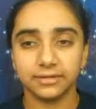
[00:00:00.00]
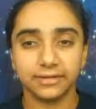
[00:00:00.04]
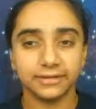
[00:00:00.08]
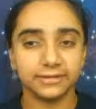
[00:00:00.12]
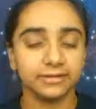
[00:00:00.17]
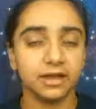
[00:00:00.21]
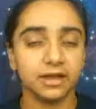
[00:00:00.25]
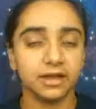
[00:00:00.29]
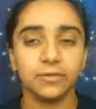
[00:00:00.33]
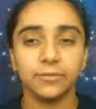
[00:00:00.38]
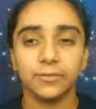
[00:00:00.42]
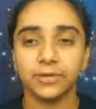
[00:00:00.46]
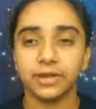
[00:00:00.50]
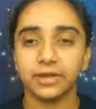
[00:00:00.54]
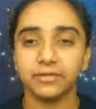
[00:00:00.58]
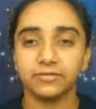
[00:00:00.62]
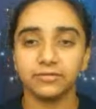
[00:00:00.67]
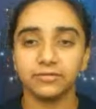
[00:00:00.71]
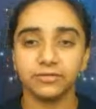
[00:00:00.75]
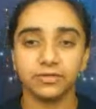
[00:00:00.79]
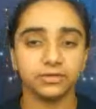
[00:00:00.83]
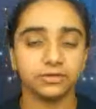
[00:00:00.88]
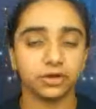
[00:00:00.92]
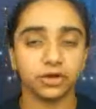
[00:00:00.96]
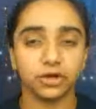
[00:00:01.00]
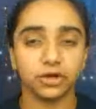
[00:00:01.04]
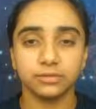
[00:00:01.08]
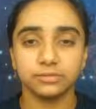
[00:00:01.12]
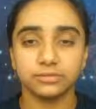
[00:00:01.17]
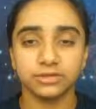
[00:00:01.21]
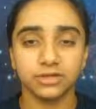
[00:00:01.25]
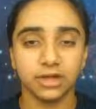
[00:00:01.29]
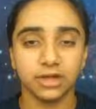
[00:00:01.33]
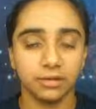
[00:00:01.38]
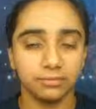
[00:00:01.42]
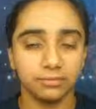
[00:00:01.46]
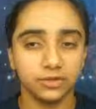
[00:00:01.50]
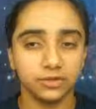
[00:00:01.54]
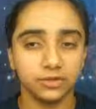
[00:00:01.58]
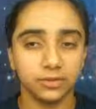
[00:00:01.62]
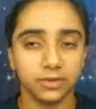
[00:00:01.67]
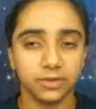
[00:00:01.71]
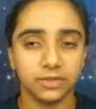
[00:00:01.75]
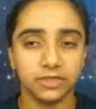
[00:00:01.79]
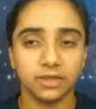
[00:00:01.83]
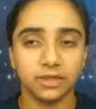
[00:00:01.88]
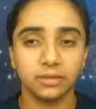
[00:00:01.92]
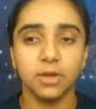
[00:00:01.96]
whatever terms come
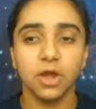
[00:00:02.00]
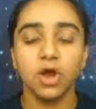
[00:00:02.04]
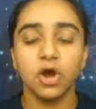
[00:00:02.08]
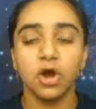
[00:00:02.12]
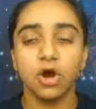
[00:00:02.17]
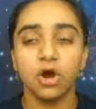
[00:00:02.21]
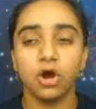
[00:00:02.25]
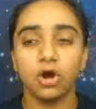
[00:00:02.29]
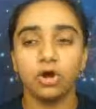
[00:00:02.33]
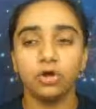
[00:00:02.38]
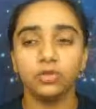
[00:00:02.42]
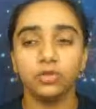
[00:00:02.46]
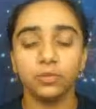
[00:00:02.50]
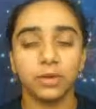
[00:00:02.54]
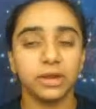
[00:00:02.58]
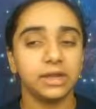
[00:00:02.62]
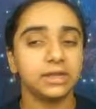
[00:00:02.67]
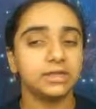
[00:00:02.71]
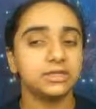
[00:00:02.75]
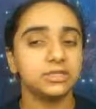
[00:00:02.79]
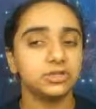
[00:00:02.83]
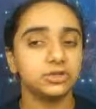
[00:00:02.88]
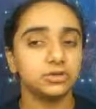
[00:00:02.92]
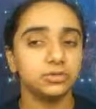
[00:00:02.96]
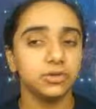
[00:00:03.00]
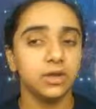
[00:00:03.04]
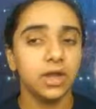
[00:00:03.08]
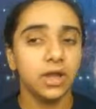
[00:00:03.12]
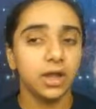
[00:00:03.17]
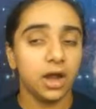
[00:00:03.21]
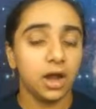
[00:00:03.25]
between them, all the way to